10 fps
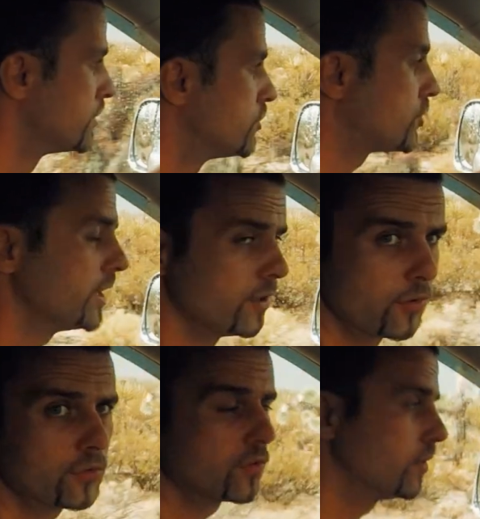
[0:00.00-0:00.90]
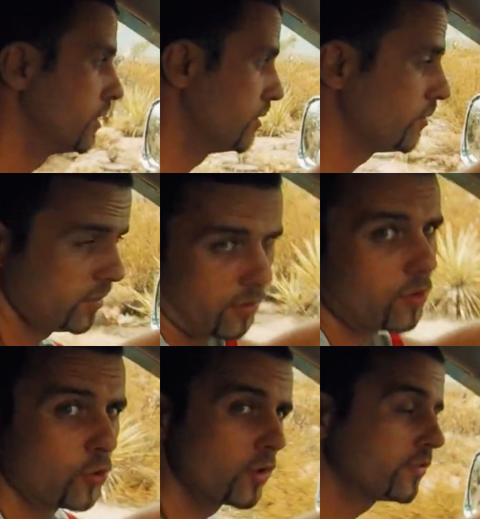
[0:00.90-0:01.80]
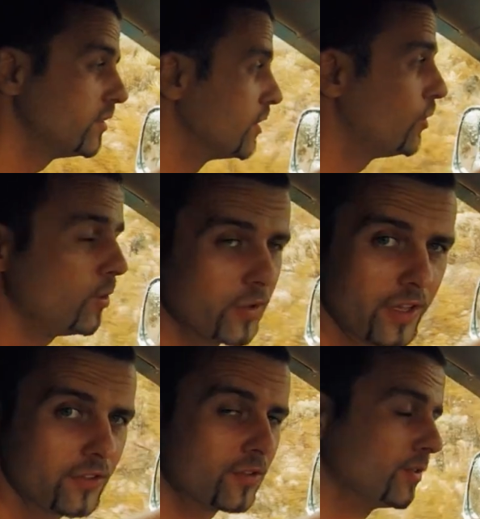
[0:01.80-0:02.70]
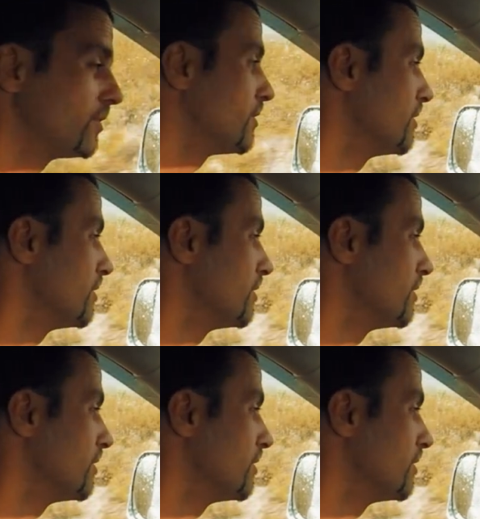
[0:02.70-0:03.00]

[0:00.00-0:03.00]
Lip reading: trails, crossing the whole desert,